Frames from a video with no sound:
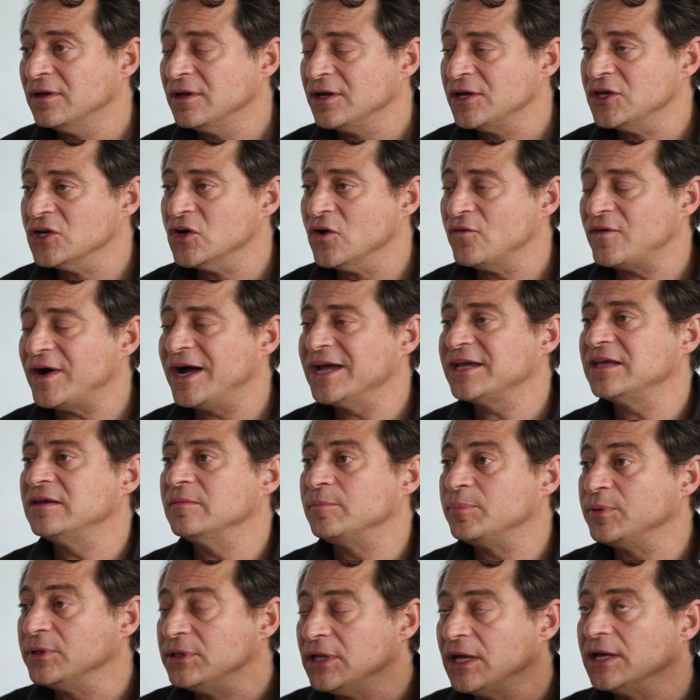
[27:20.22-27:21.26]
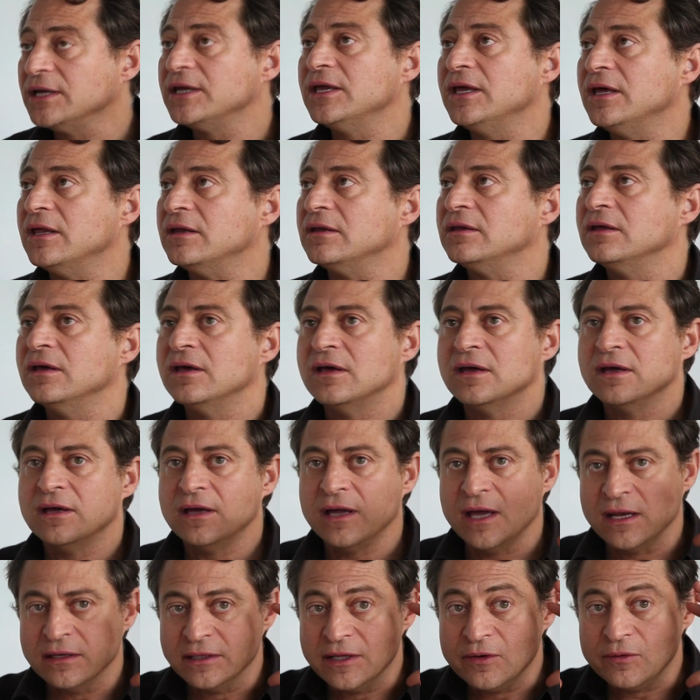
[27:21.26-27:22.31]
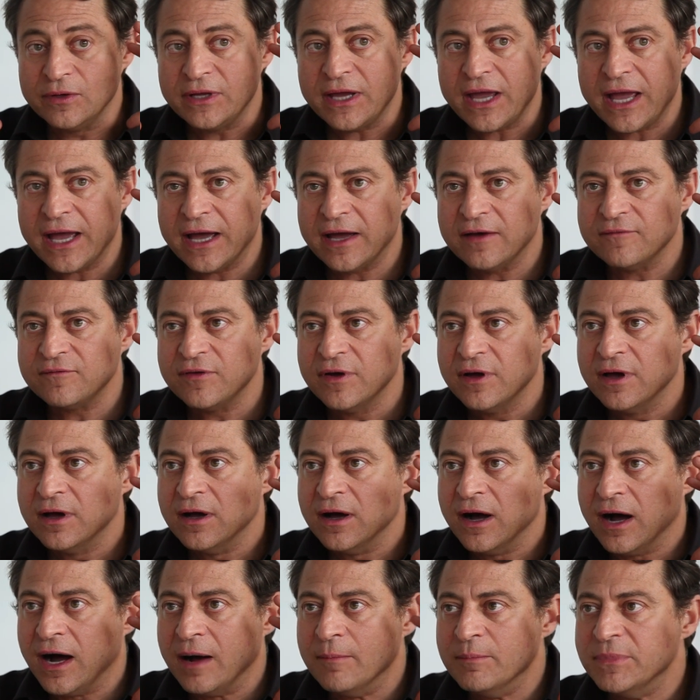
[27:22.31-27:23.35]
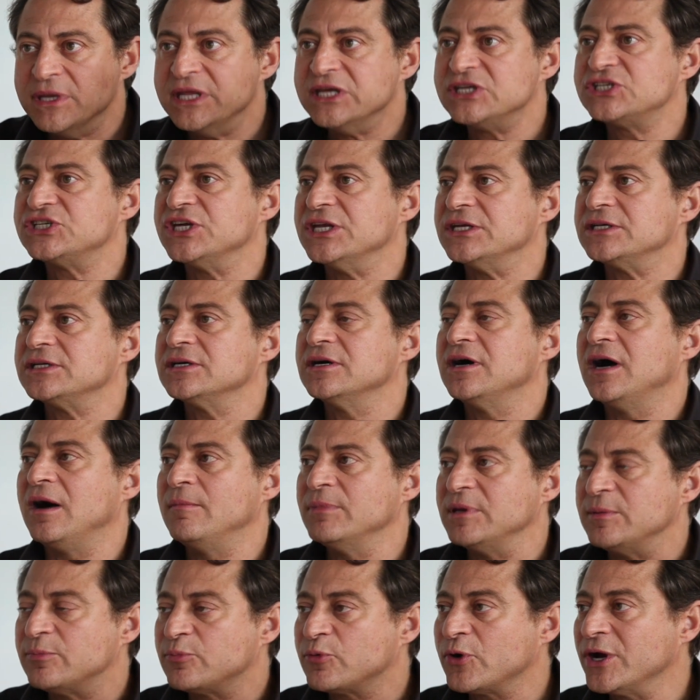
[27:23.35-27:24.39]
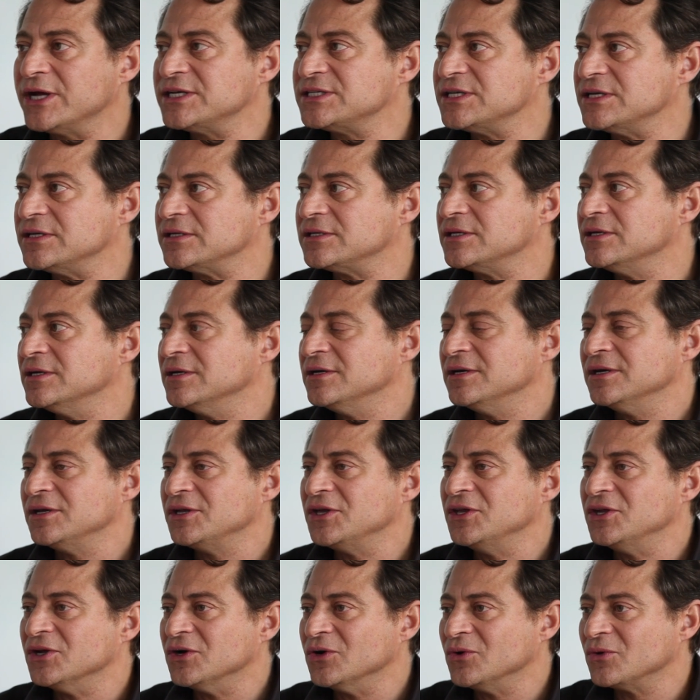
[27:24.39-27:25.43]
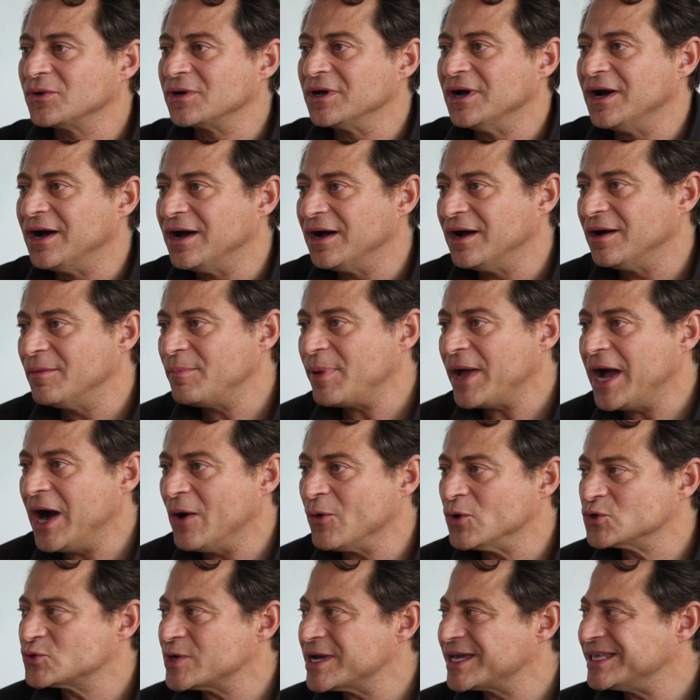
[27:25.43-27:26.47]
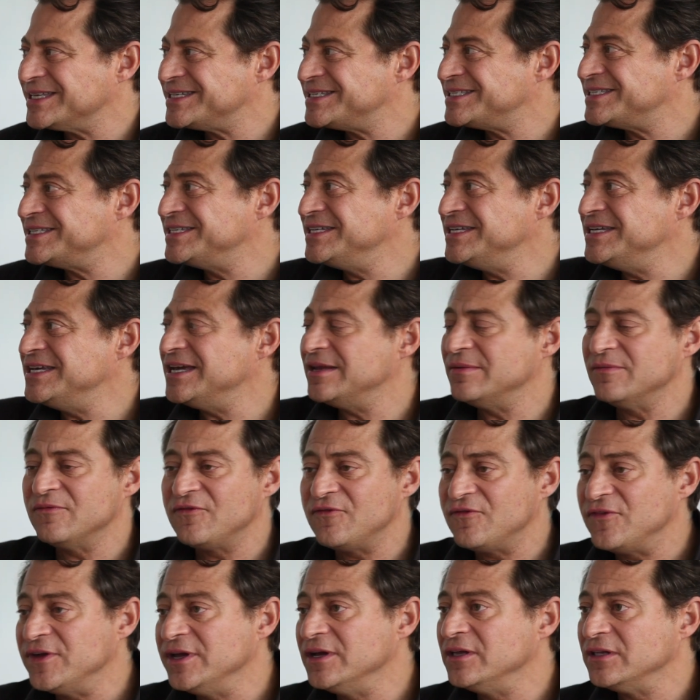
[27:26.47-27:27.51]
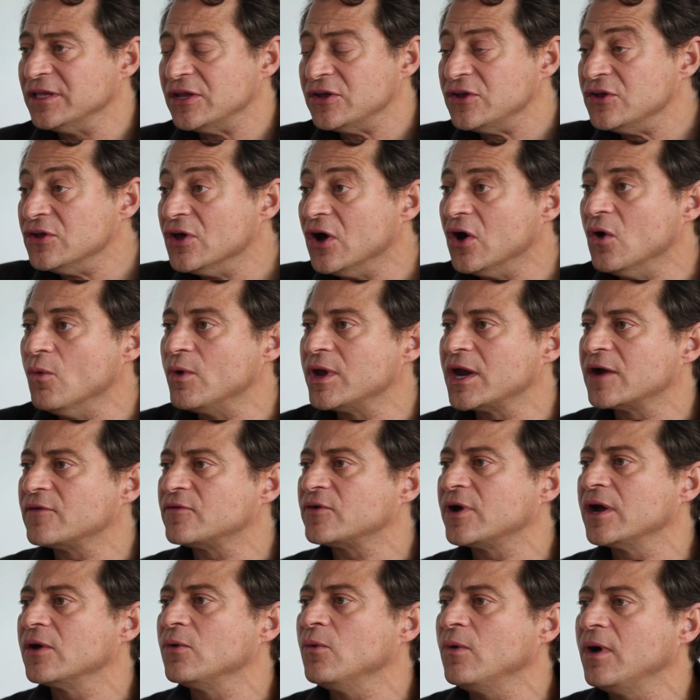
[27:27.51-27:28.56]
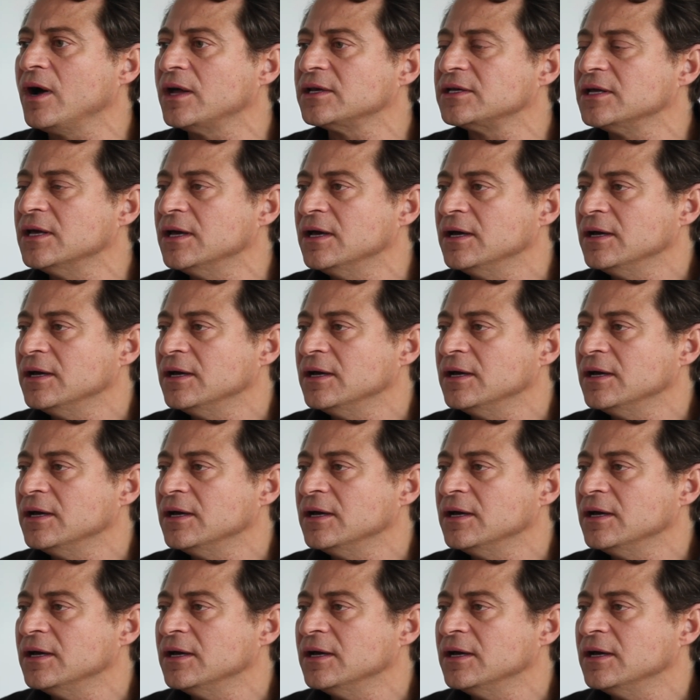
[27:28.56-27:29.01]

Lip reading: If I can plug in and literally have omniscient, omnipresent, power, so I can see and feel and know whatever I want,